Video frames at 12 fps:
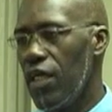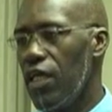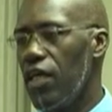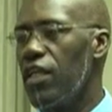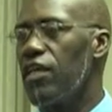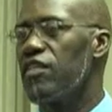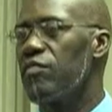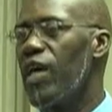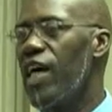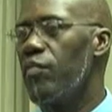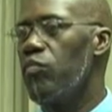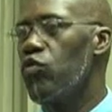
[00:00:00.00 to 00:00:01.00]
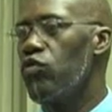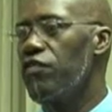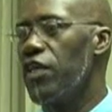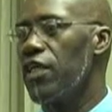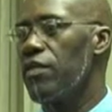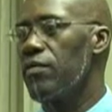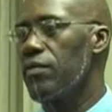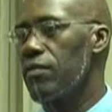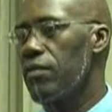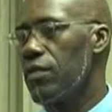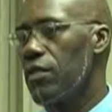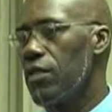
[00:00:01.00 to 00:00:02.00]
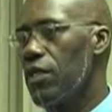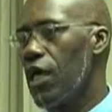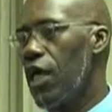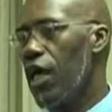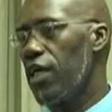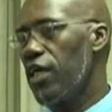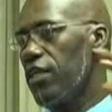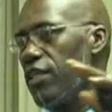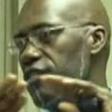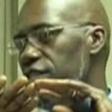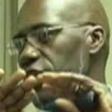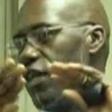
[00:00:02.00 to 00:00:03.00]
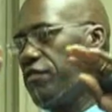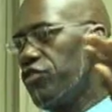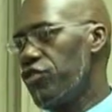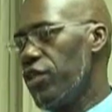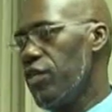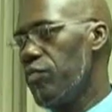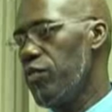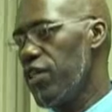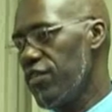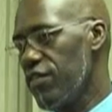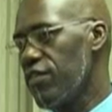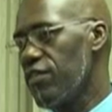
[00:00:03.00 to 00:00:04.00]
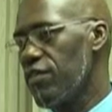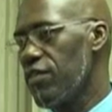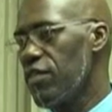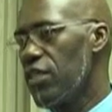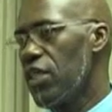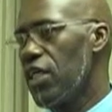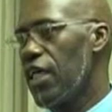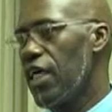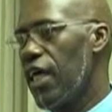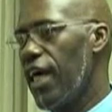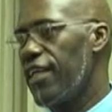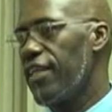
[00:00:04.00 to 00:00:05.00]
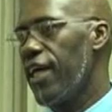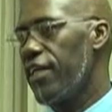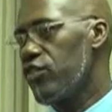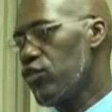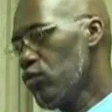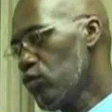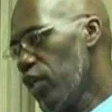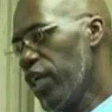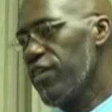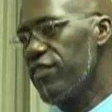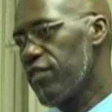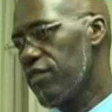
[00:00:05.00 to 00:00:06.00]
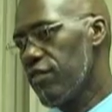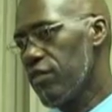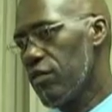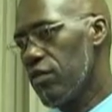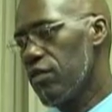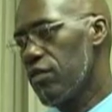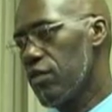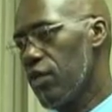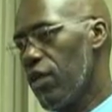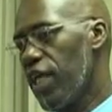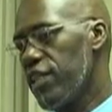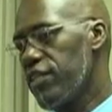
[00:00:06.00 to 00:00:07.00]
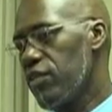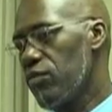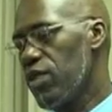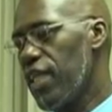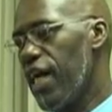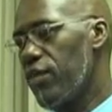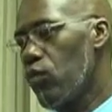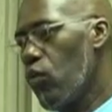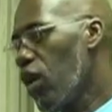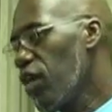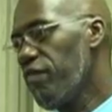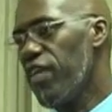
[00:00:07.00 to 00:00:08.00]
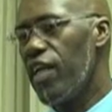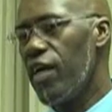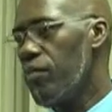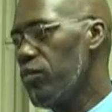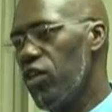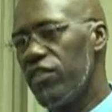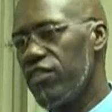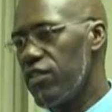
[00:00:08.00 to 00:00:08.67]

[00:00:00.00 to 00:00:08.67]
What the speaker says: it is by moving in the slave trade business, and there are two ways connected with that. One of them I'm not